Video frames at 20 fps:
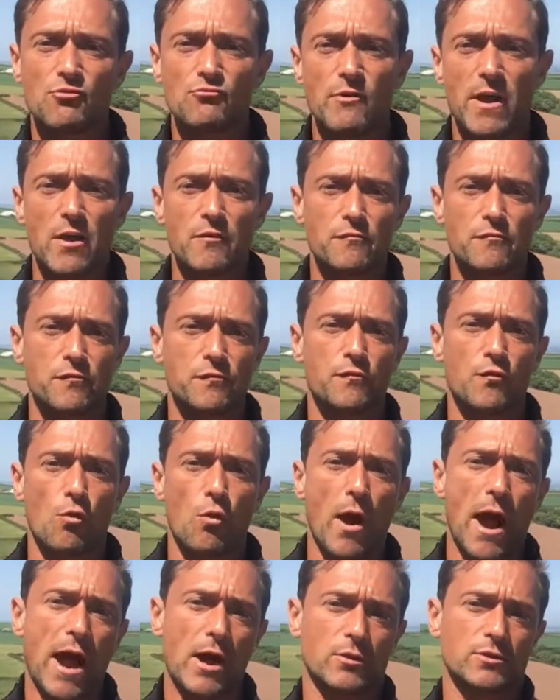around
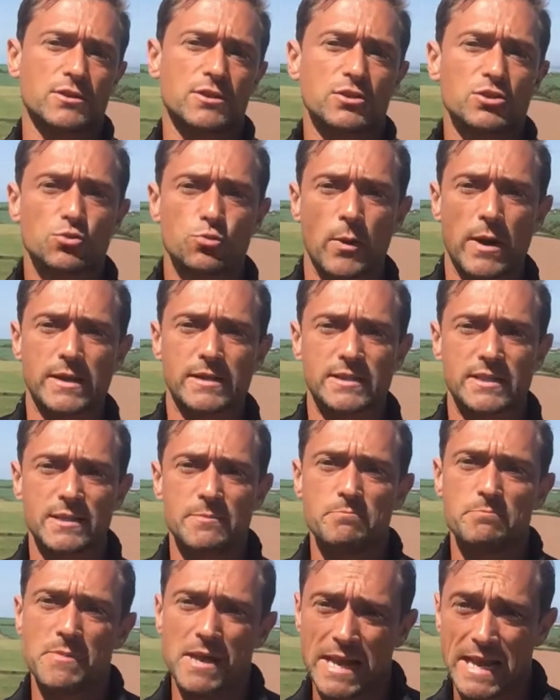four hours and twenty
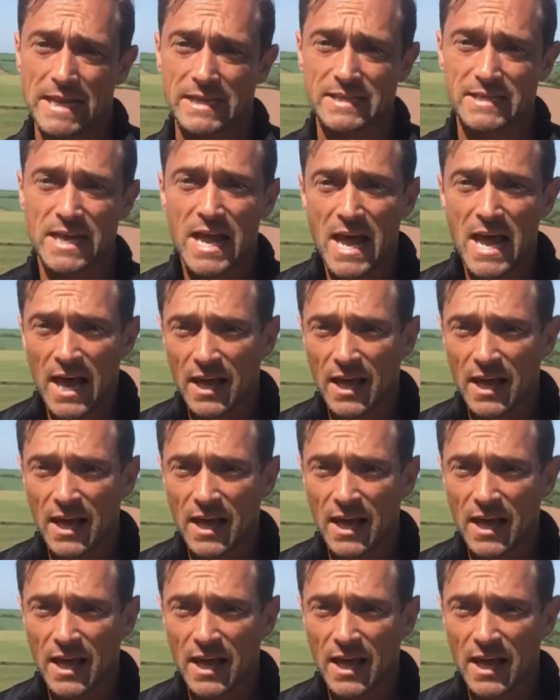minutes